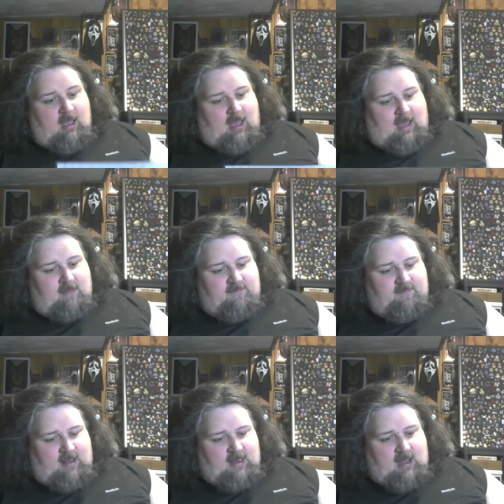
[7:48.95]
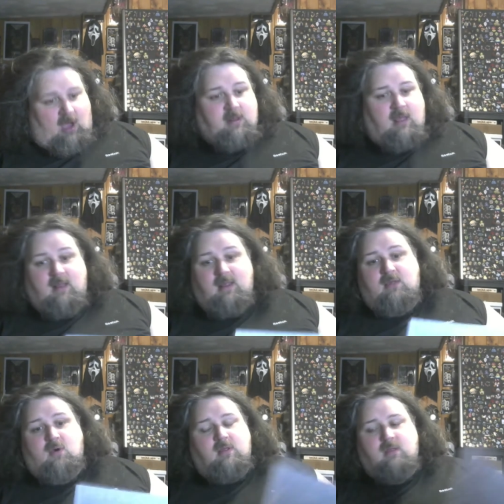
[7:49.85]
Uh, very nice. Oh, and he
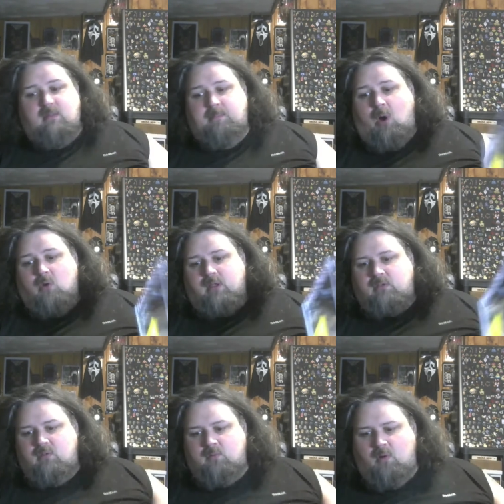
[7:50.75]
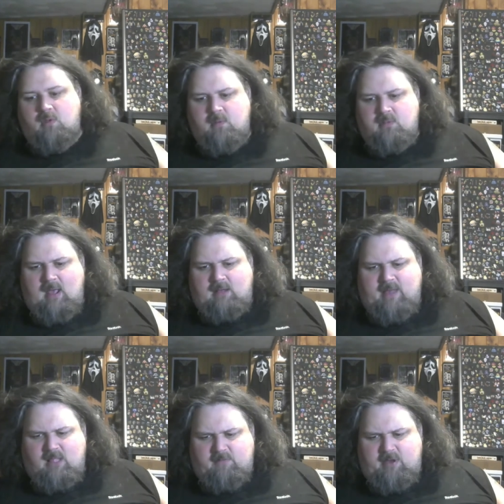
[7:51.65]
called this a bonus because we're only supposed to
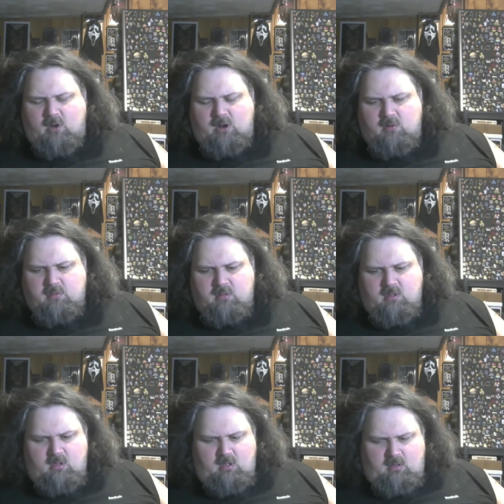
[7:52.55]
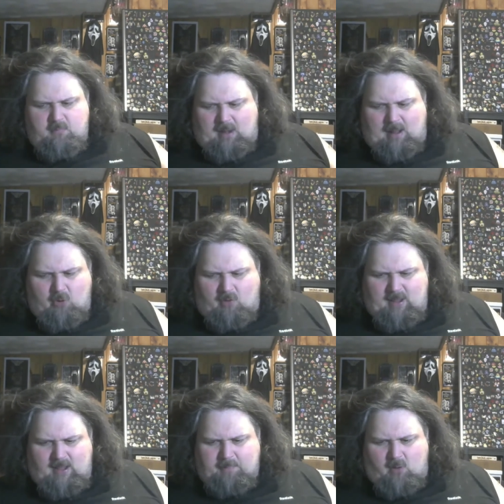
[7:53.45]
technically get three autos. But I'm
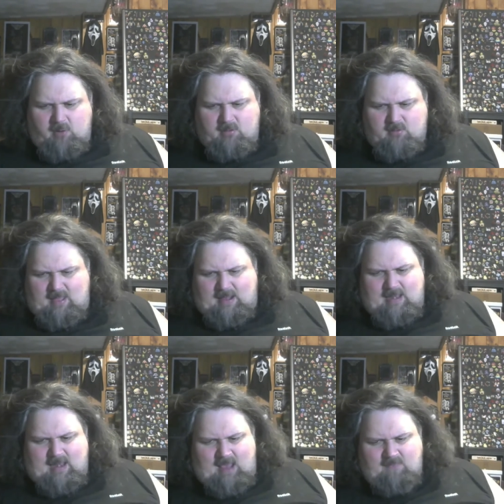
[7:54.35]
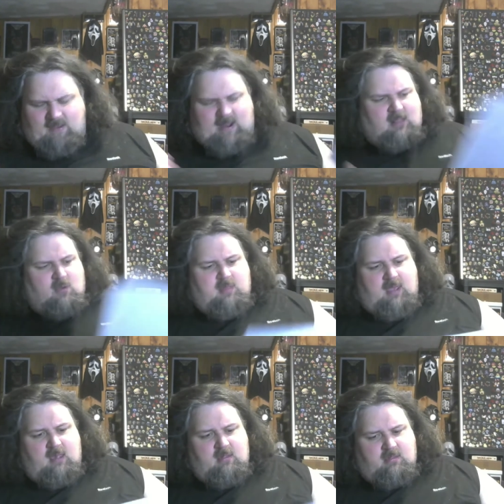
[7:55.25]
already in a bonus because I got a knife. I got two of
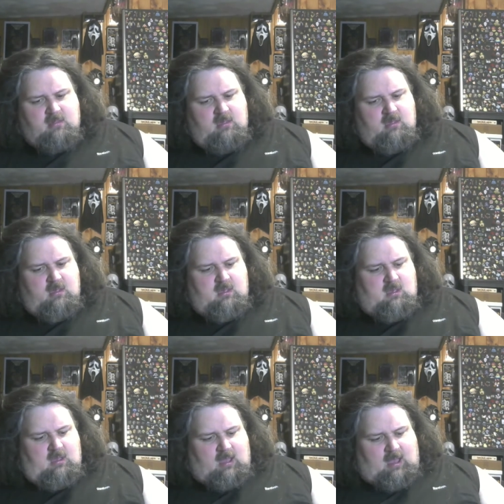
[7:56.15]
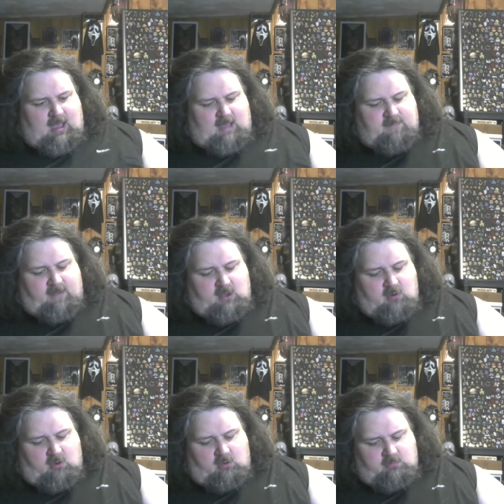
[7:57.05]
these. Uh, very
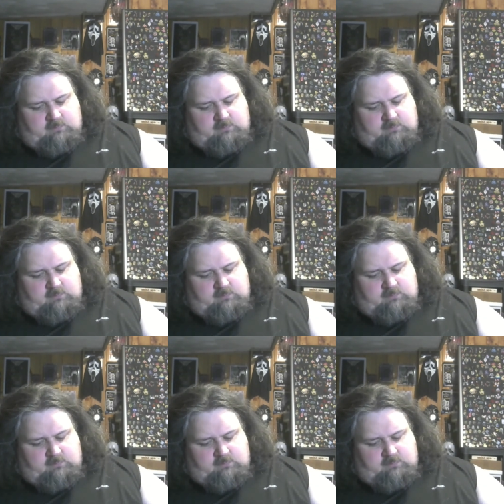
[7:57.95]
cool.